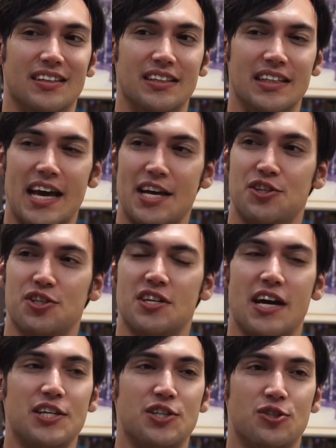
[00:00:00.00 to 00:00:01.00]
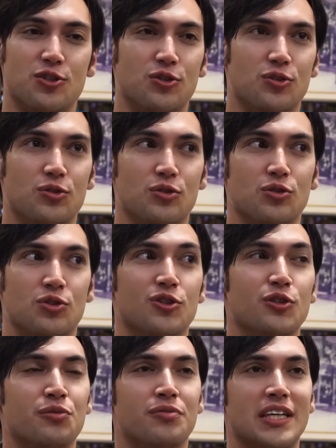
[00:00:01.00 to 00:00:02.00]
Yeah, it's just nice to
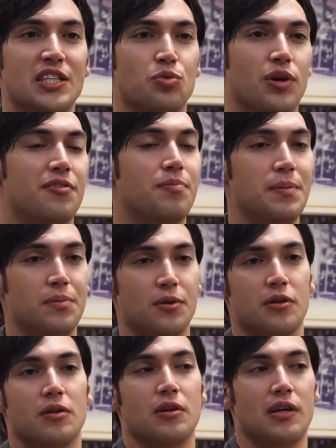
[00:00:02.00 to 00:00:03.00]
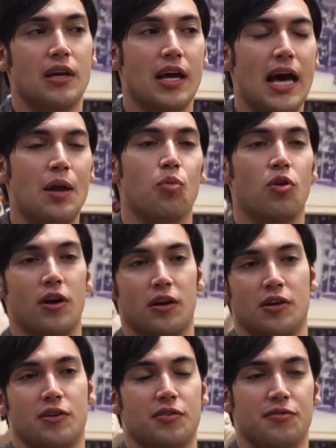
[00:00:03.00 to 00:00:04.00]
do things with people and
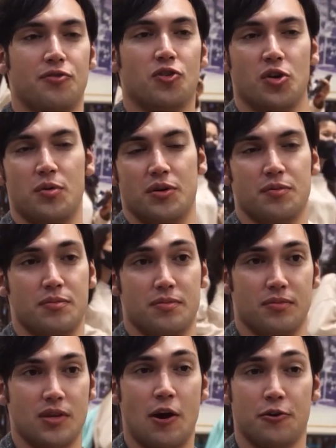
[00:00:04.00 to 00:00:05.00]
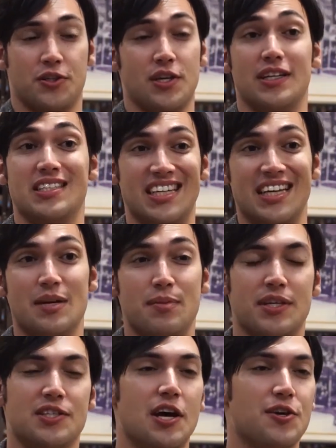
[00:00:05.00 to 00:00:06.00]
work for our studies here, but
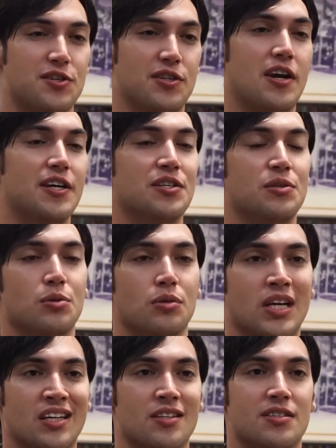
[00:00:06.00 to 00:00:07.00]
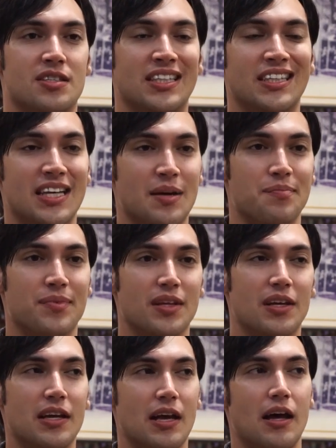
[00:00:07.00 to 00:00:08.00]
it's also nice to of see them
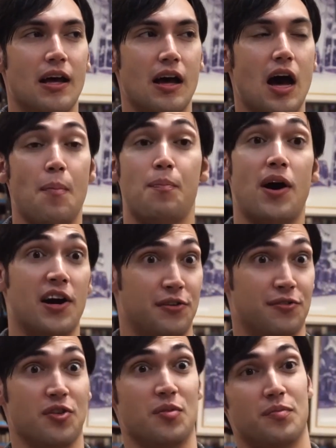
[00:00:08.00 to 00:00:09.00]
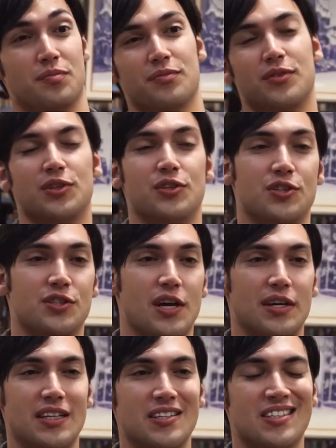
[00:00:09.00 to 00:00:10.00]
apart from the
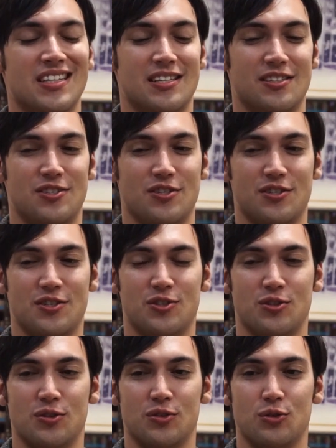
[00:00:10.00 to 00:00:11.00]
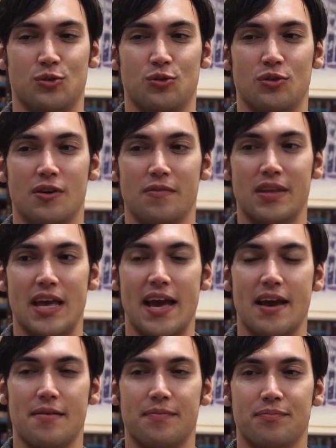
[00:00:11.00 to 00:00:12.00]
studies and just to
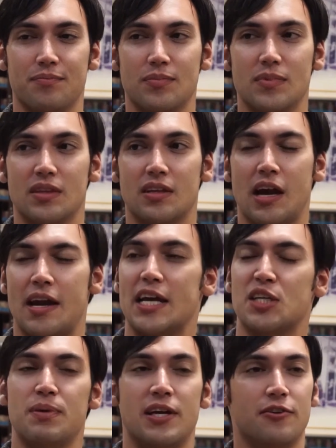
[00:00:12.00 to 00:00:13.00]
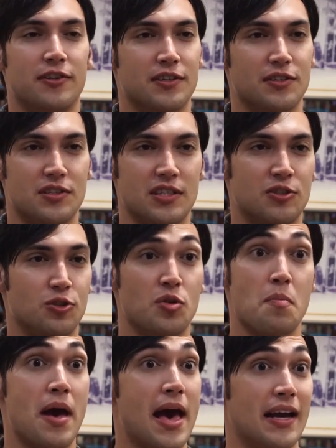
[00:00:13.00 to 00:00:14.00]
kind of experience it to the
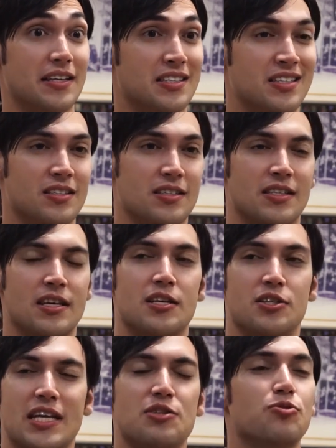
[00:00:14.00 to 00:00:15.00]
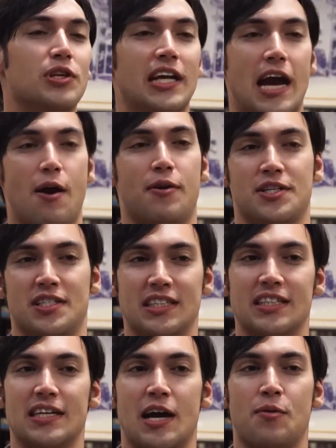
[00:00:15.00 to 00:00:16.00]
max. So that's really how I see
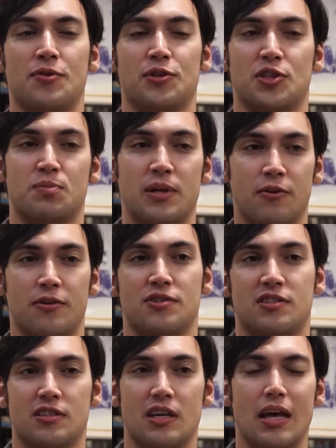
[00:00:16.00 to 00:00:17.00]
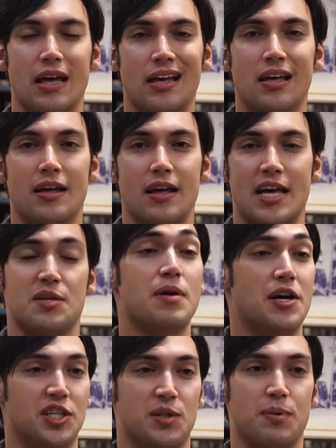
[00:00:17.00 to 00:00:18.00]
it. I want to experience as
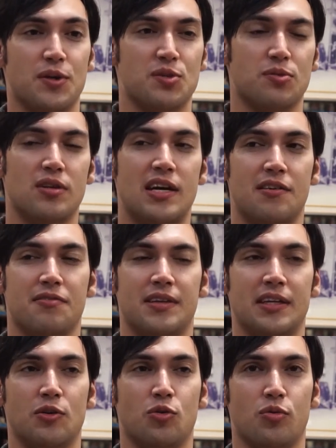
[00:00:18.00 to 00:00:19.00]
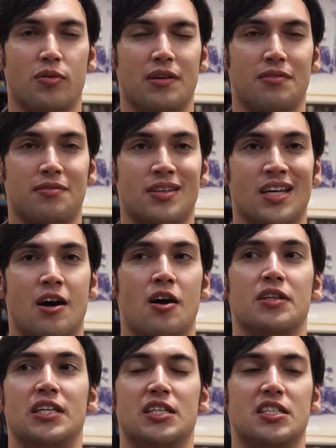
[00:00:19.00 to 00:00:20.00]
much as possible, and I think with all
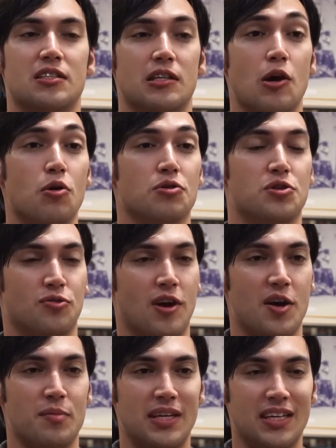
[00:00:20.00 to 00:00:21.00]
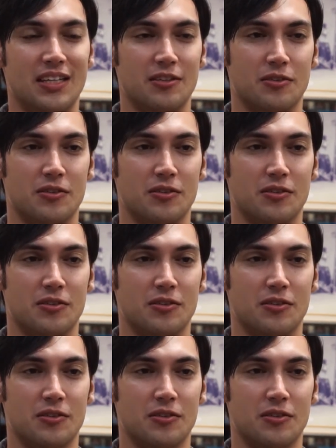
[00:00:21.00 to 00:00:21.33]
these locals around me,